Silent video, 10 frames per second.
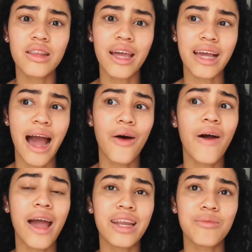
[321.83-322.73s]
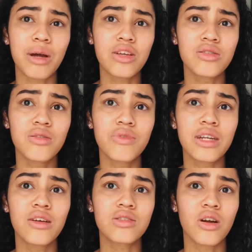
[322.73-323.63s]
like how I edit my YouTube
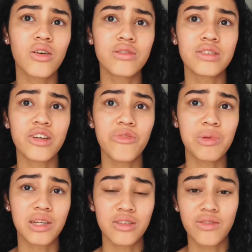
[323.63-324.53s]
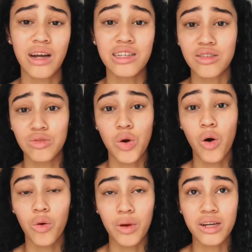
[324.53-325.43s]
videos and all this stuff, because if you guys don't know
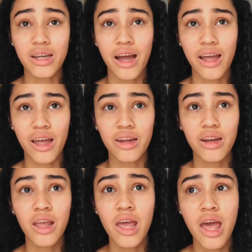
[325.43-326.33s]
already, I edit